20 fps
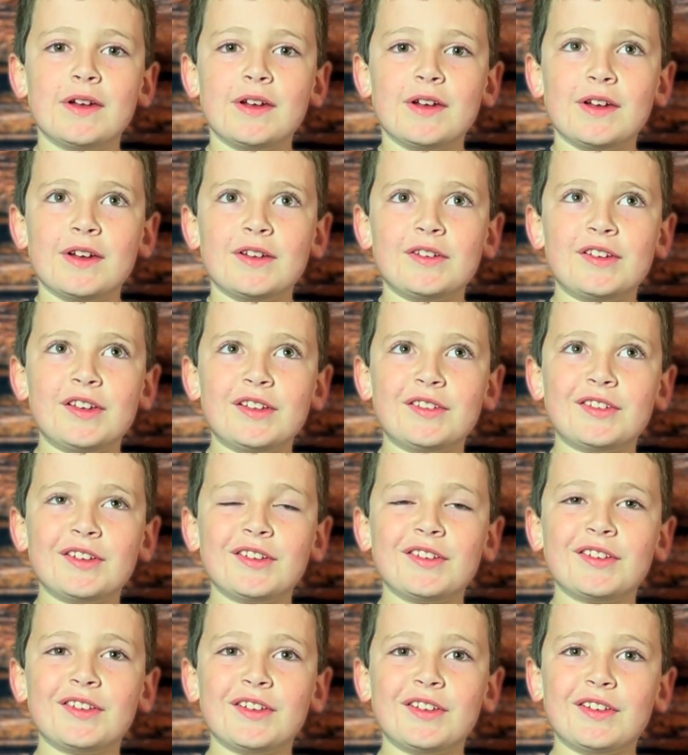
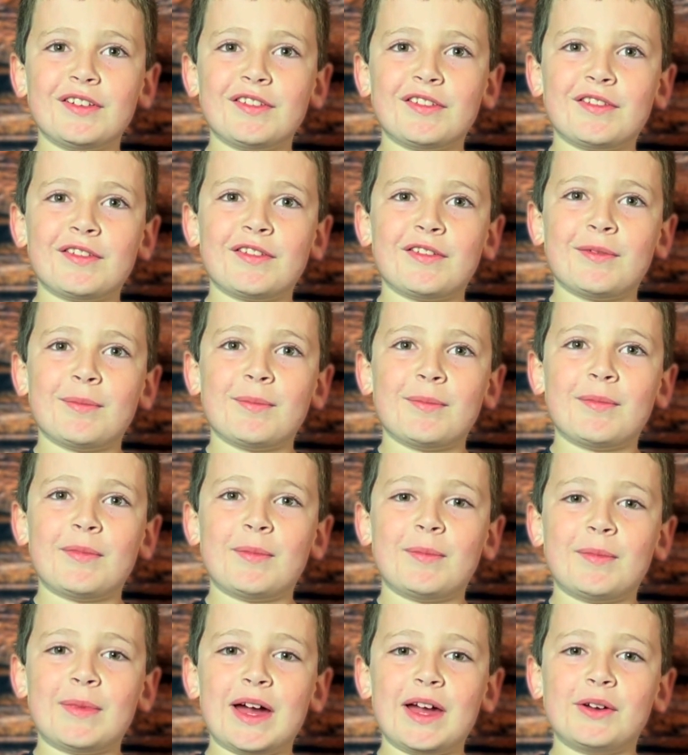Jesus is
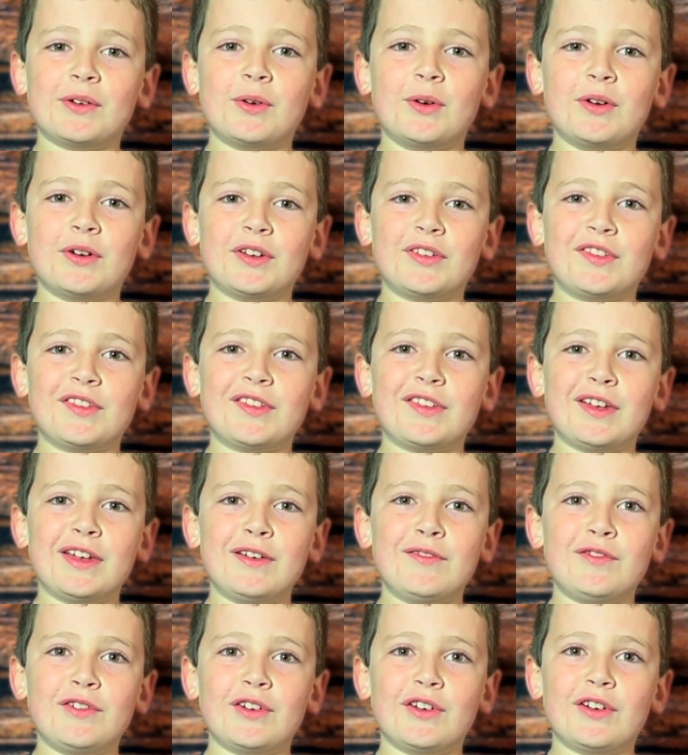my Lord and
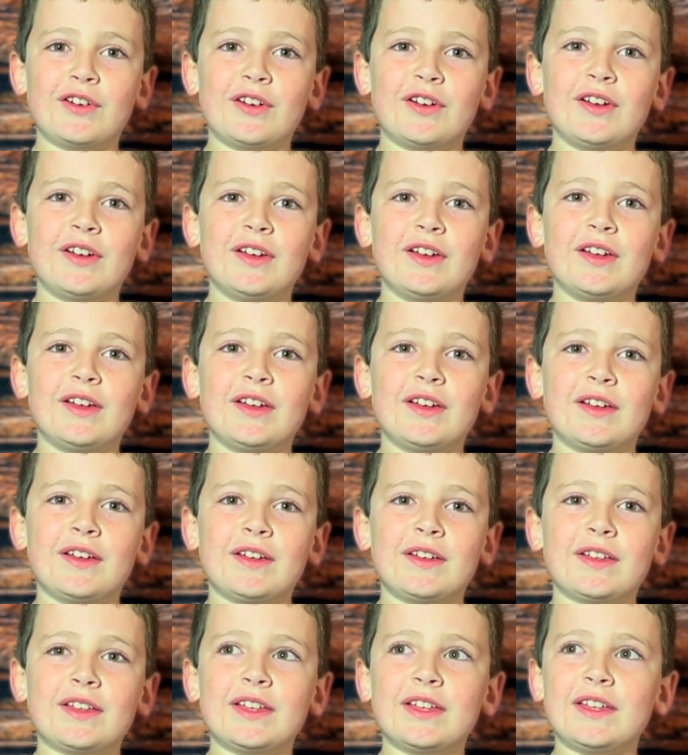Savior.
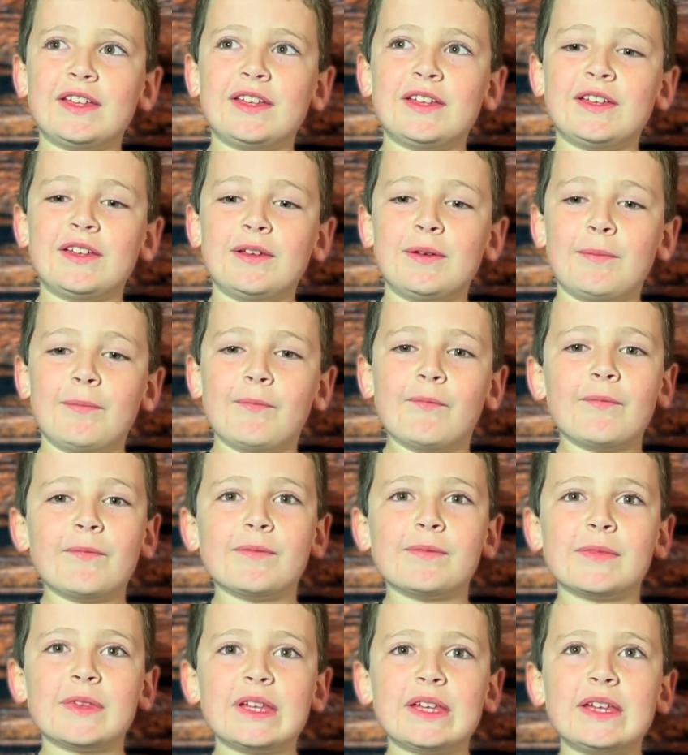He
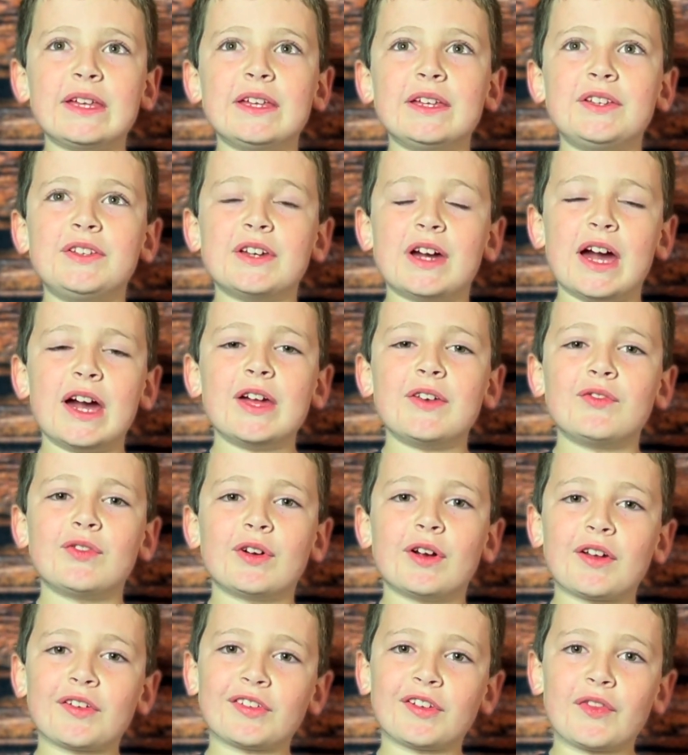died for
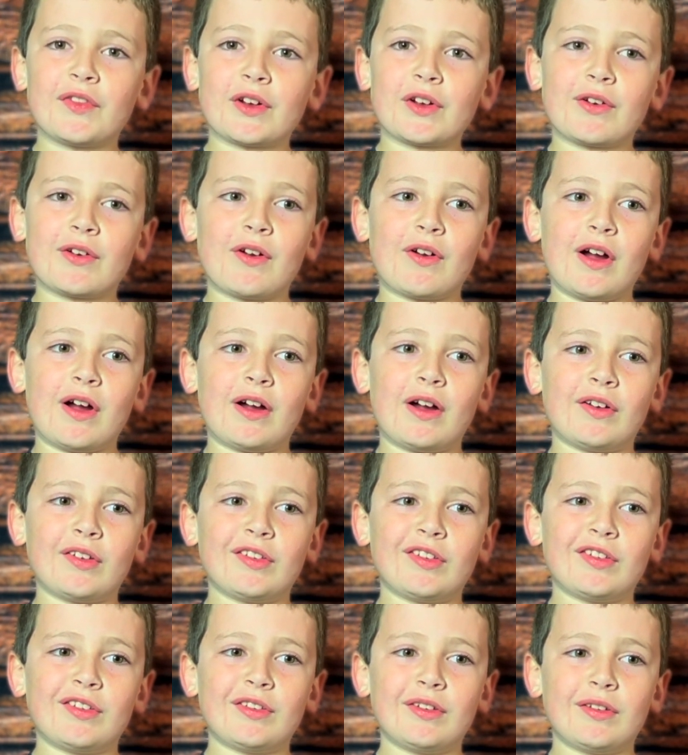us on the
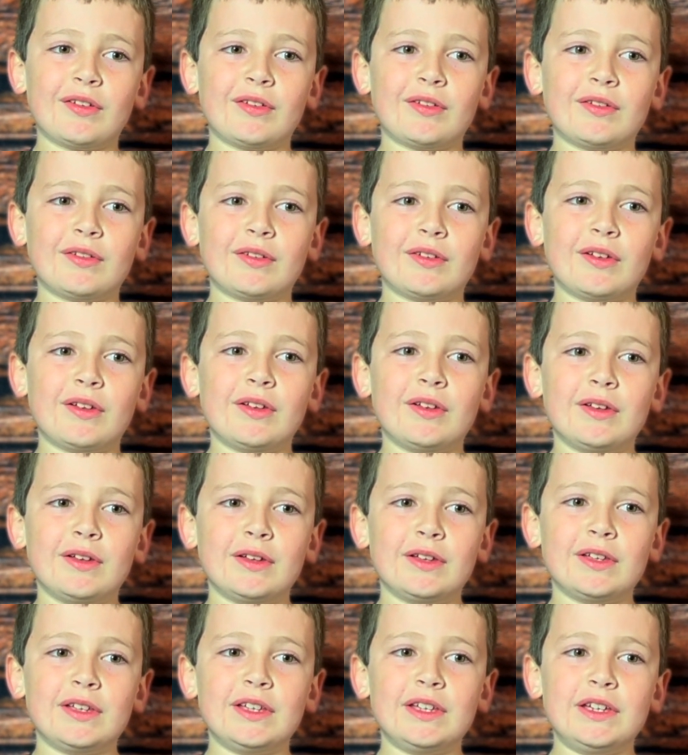cross.
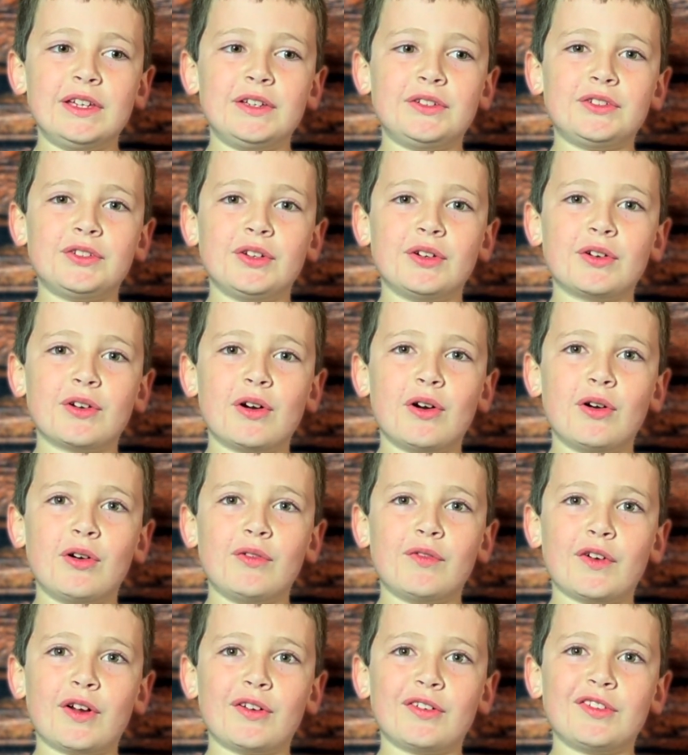He took all
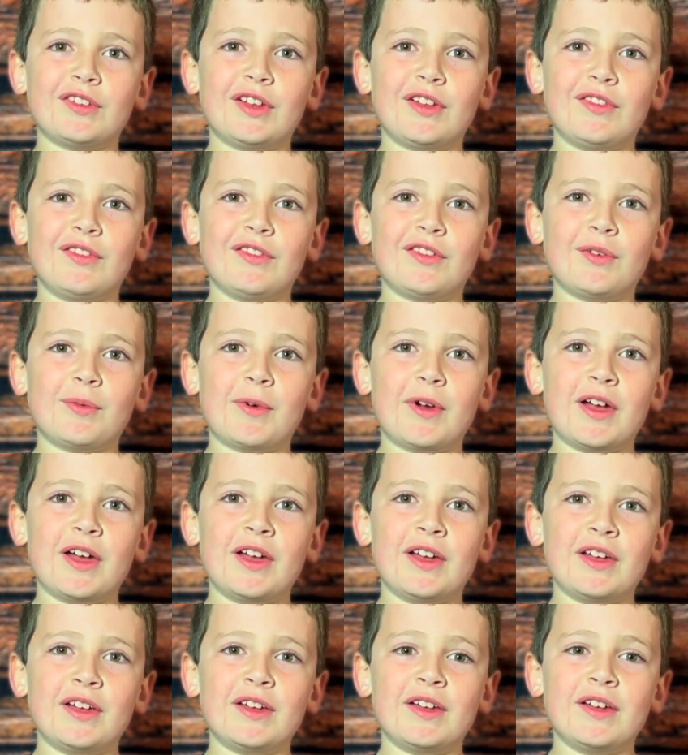of our sins
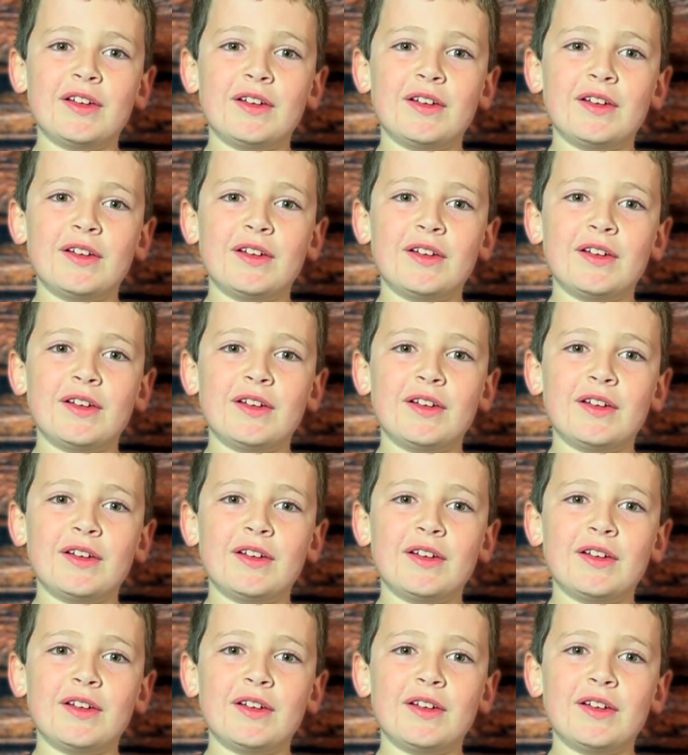away.